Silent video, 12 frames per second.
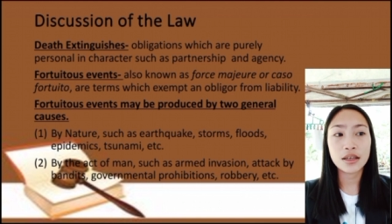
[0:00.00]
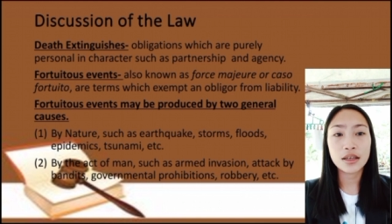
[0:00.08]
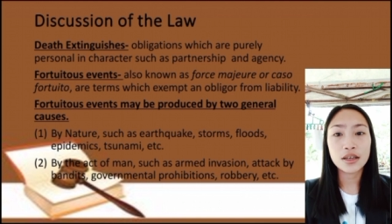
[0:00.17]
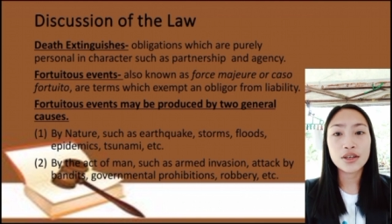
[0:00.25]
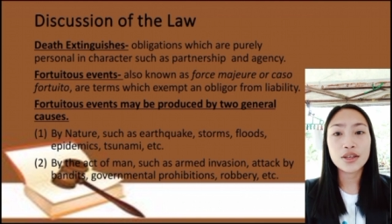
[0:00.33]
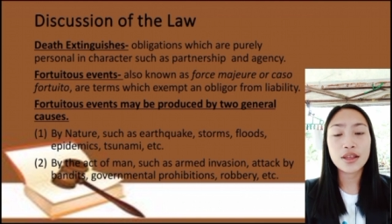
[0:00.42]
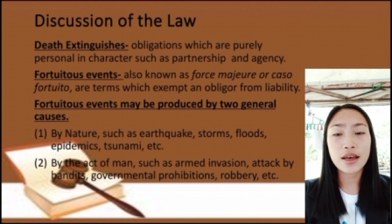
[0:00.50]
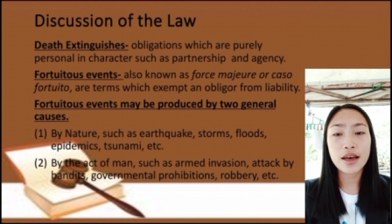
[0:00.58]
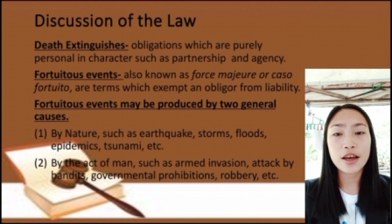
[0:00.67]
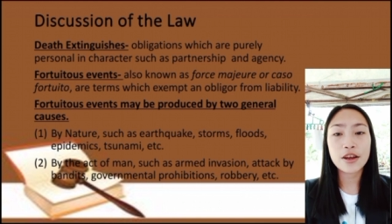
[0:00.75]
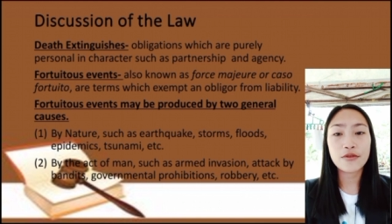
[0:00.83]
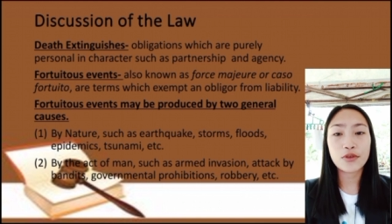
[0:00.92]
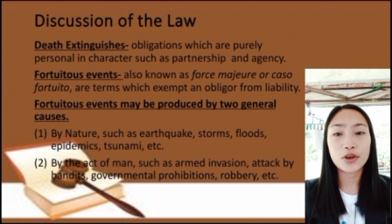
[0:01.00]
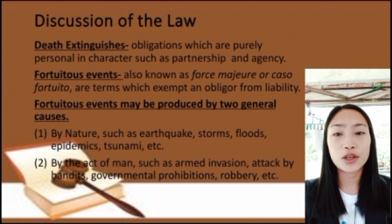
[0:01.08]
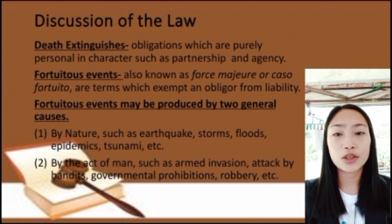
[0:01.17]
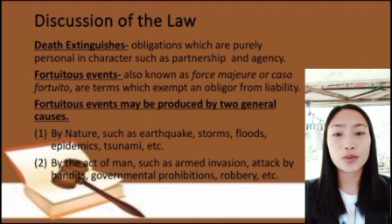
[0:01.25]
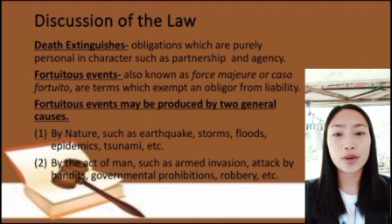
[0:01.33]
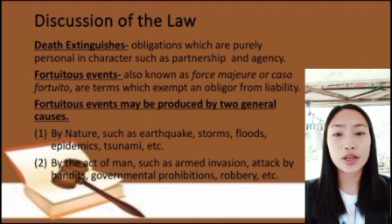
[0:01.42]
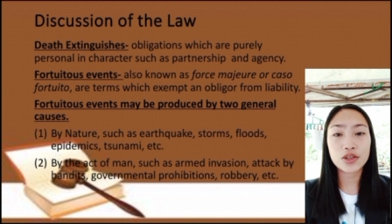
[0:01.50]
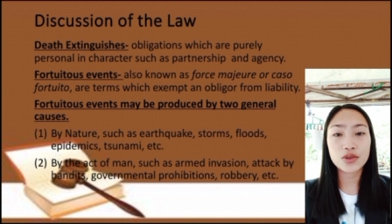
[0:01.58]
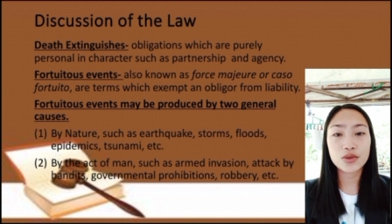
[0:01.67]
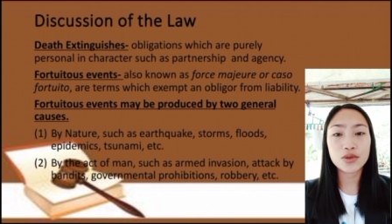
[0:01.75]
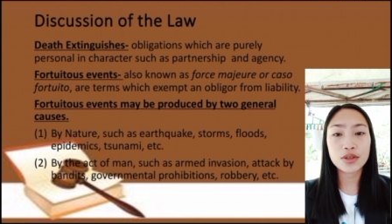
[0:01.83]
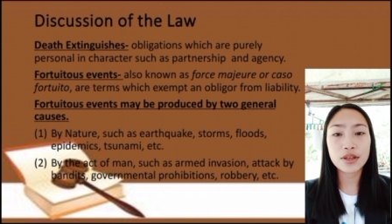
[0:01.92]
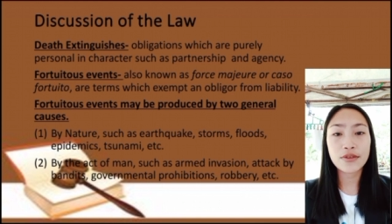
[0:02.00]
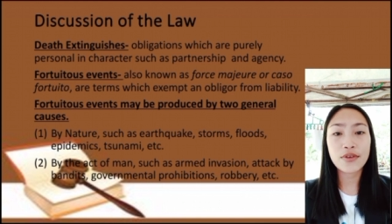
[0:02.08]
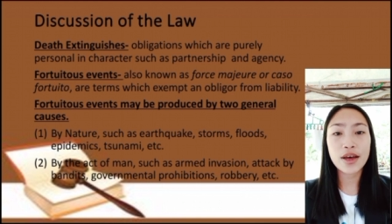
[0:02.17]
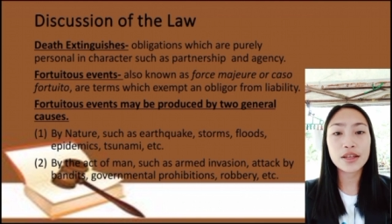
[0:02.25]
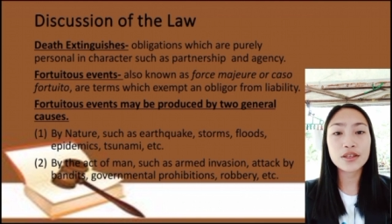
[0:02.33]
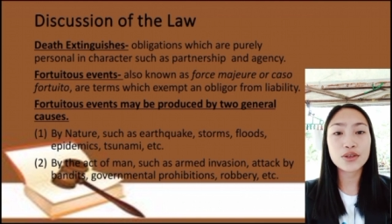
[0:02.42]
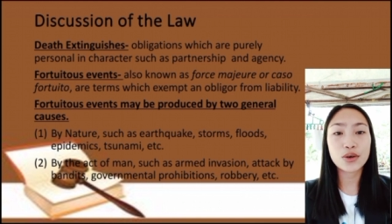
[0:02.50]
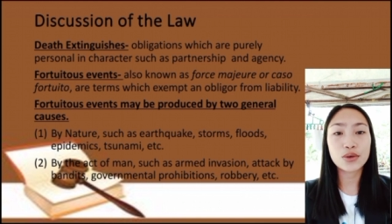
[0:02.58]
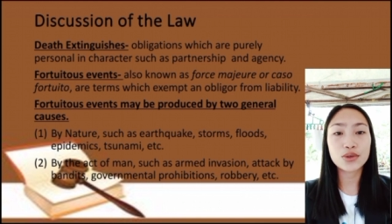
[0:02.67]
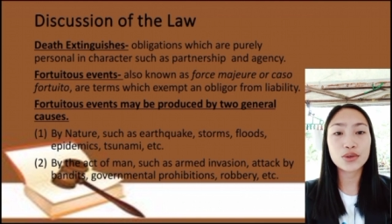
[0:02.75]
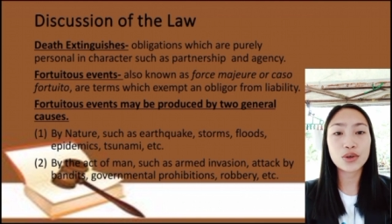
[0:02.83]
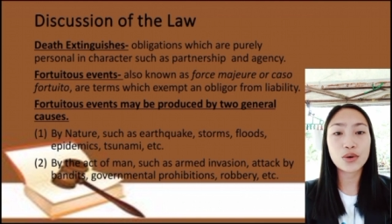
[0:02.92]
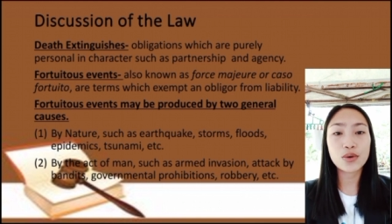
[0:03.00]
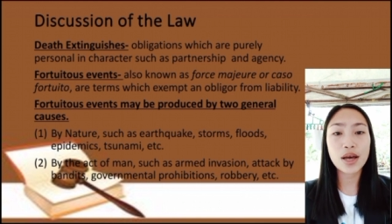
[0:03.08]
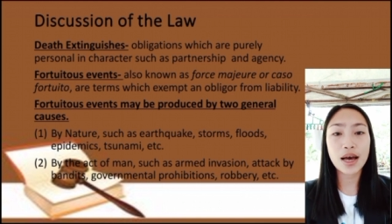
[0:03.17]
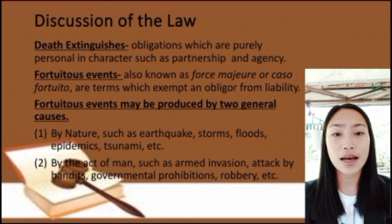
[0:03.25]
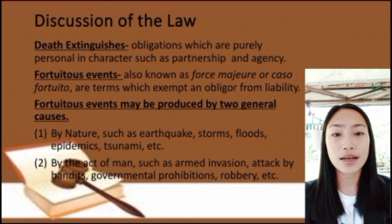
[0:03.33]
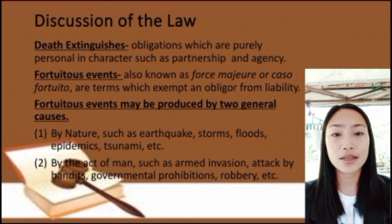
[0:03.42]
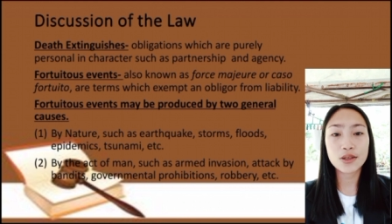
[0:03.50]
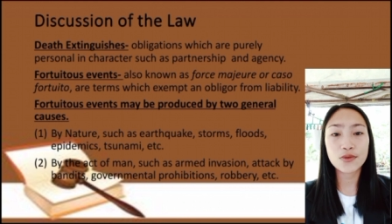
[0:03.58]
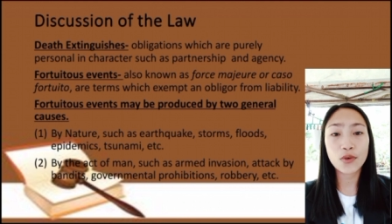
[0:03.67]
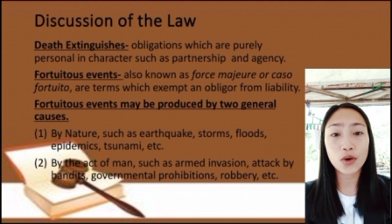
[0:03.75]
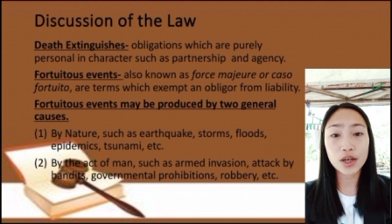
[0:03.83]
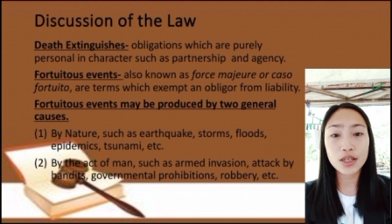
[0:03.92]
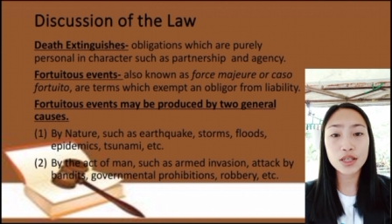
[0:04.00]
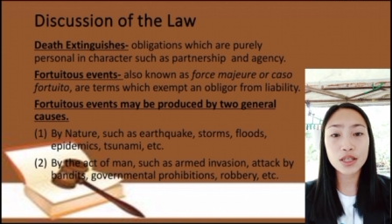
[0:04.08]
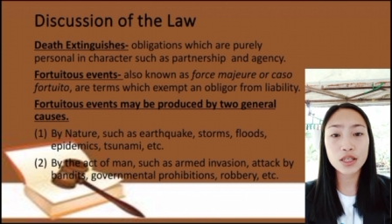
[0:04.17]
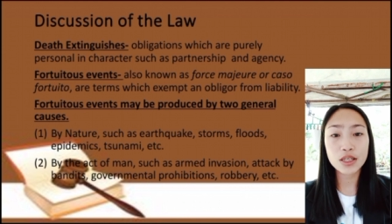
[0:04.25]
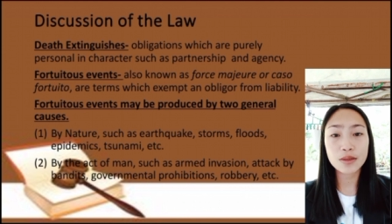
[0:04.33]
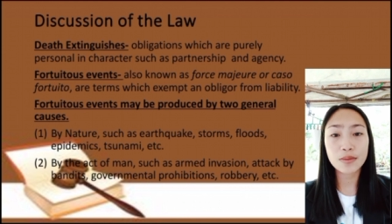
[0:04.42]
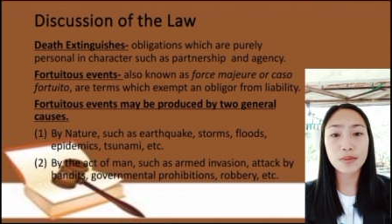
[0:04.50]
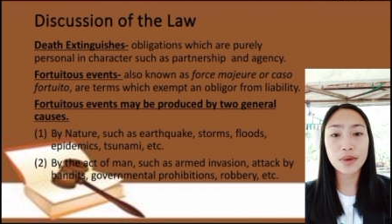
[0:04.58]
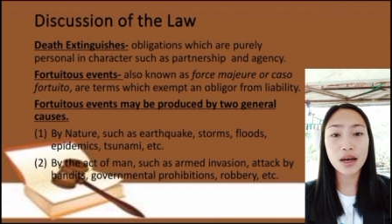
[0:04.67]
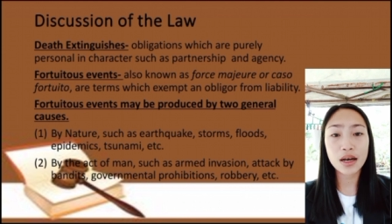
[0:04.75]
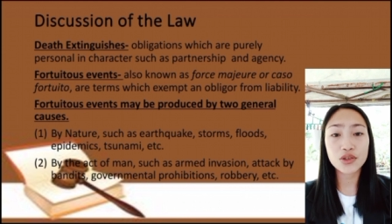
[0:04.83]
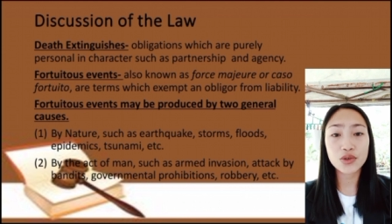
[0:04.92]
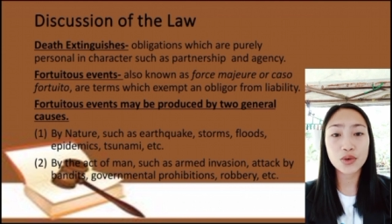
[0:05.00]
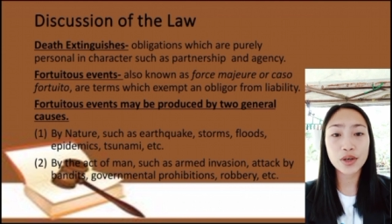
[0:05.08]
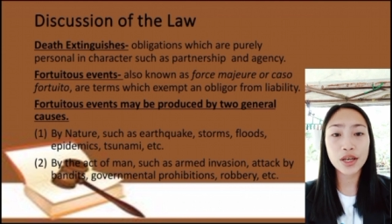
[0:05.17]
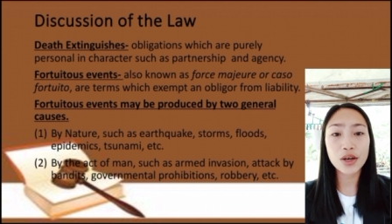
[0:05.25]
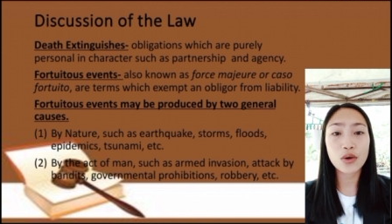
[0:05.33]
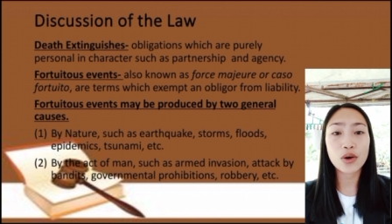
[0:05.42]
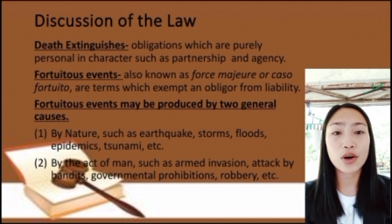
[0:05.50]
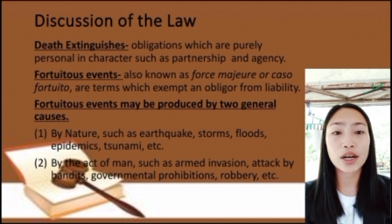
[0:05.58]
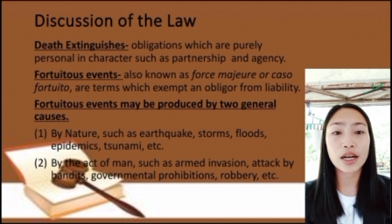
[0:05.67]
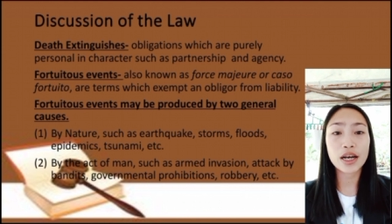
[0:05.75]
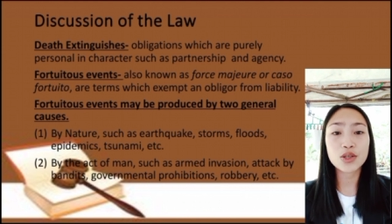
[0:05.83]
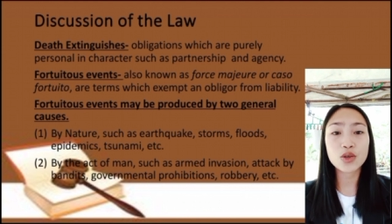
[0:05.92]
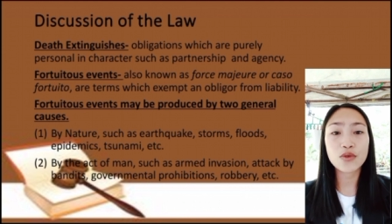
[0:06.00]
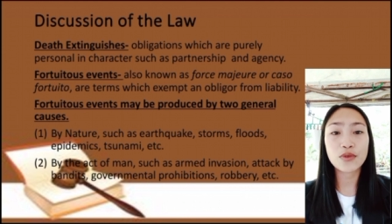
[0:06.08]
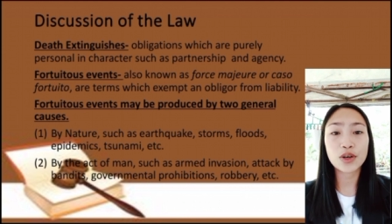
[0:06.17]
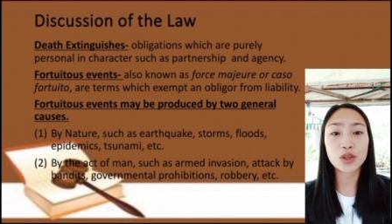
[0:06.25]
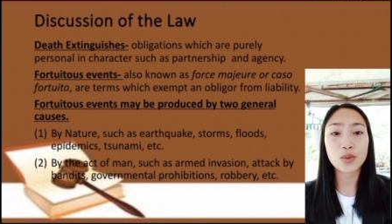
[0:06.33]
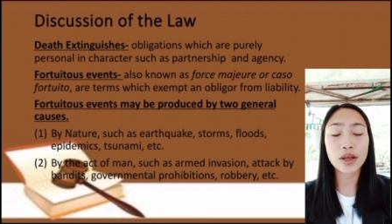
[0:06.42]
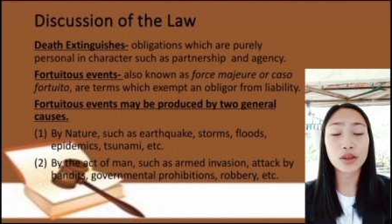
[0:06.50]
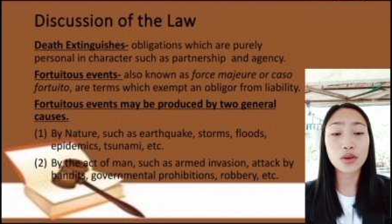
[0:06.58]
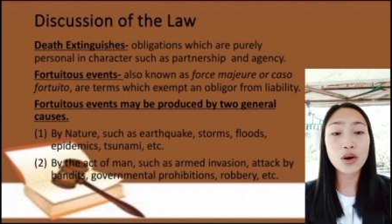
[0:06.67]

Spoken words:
Then, fortuitous events, also known as force majeure or caso fortuito,